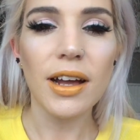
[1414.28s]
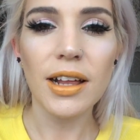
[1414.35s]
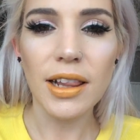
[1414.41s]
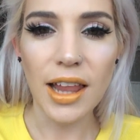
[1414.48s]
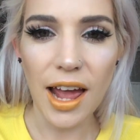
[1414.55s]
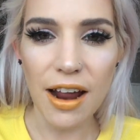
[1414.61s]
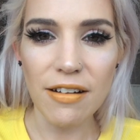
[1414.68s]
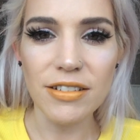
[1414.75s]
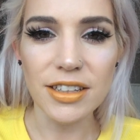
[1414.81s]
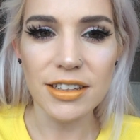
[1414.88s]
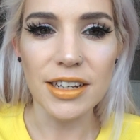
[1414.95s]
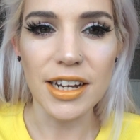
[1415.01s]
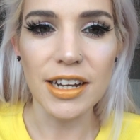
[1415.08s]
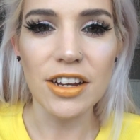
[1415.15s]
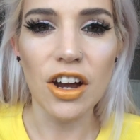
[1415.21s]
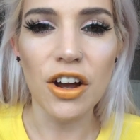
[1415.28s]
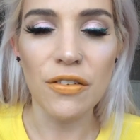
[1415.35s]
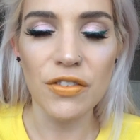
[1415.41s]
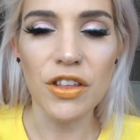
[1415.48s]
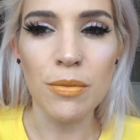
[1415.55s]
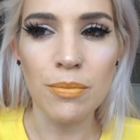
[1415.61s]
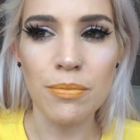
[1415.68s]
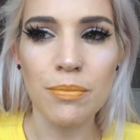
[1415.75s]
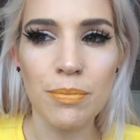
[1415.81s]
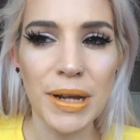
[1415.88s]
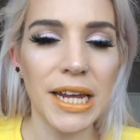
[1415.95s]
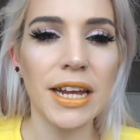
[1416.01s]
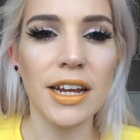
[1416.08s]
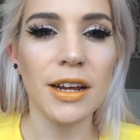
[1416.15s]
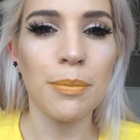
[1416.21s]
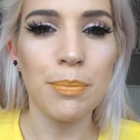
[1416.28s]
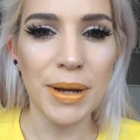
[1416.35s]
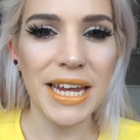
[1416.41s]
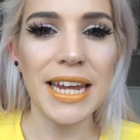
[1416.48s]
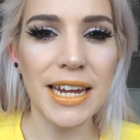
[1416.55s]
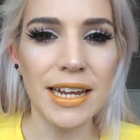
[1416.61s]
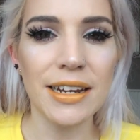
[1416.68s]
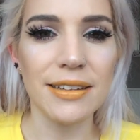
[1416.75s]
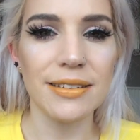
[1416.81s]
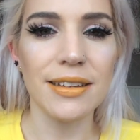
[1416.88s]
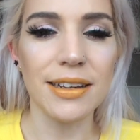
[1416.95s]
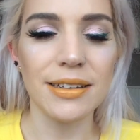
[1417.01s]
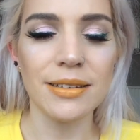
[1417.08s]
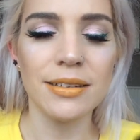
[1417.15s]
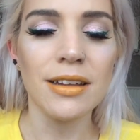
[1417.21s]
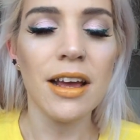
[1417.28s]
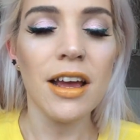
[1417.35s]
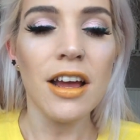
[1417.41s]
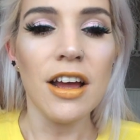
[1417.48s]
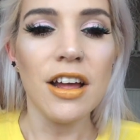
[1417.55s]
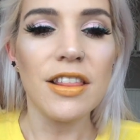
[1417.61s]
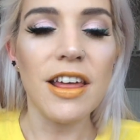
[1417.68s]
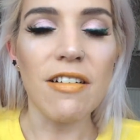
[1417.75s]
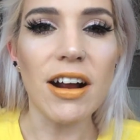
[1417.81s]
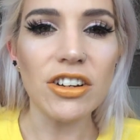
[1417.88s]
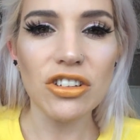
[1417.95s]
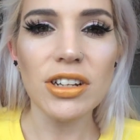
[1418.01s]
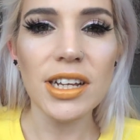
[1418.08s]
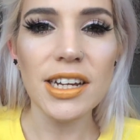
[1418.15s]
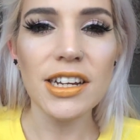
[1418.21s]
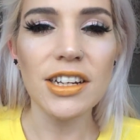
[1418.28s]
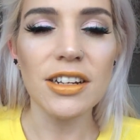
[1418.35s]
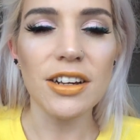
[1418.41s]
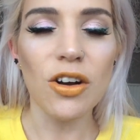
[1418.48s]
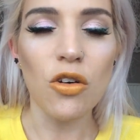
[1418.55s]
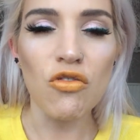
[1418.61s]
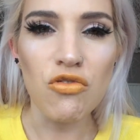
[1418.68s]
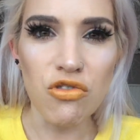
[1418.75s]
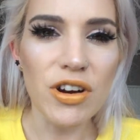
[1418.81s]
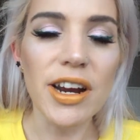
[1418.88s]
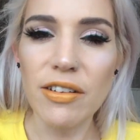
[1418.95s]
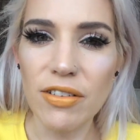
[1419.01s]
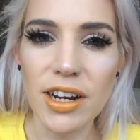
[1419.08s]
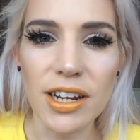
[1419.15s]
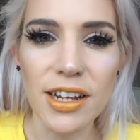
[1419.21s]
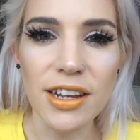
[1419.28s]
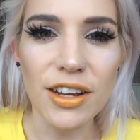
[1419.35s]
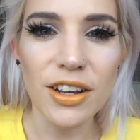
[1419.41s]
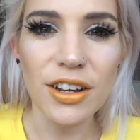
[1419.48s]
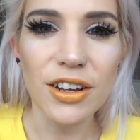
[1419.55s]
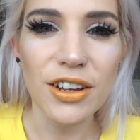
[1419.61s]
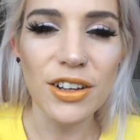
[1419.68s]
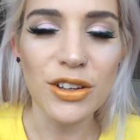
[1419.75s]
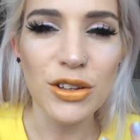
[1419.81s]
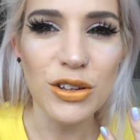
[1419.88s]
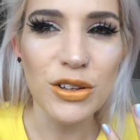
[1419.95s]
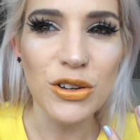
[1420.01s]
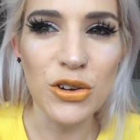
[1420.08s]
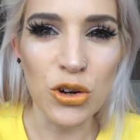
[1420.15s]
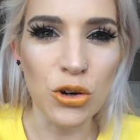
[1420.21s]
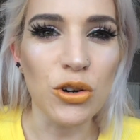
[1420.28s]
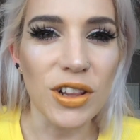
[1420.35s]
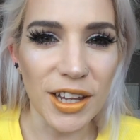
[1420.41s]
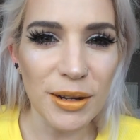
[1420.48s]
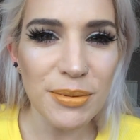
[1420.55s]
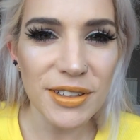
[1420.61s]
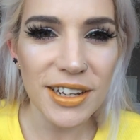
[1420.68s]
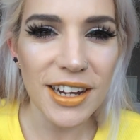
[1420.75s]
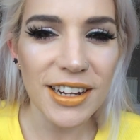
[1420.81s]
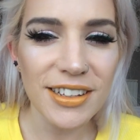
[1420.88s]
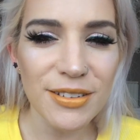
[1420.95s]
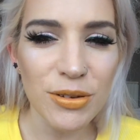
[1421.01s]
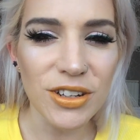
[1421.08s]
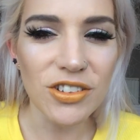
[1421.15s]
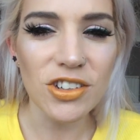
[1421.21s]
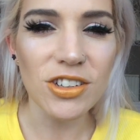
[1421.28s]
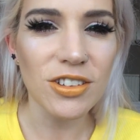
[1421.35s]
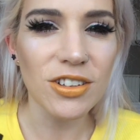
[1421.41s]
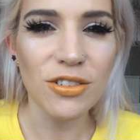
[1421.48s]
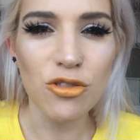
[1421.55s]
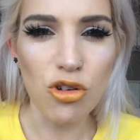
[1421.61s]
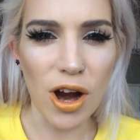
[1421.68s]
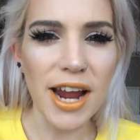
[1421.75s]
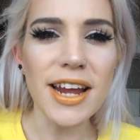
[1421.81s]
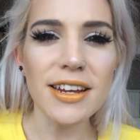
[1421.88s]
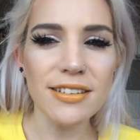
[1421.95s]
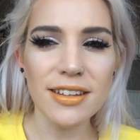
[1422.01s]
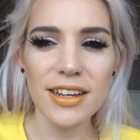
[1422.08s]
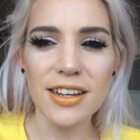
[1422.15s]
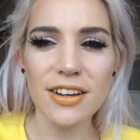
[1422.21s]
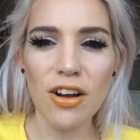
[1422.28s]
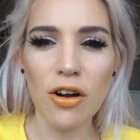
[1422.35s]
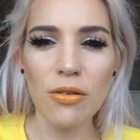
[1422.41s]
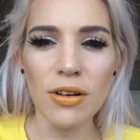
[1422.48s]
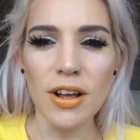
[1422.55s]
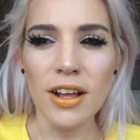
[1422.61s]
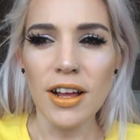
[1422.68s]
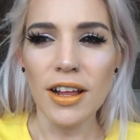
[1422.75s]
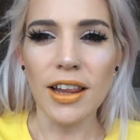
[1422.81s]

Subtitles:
hilarity of them being penises, they're actually really, really good lipsticks, which is crazy, you know.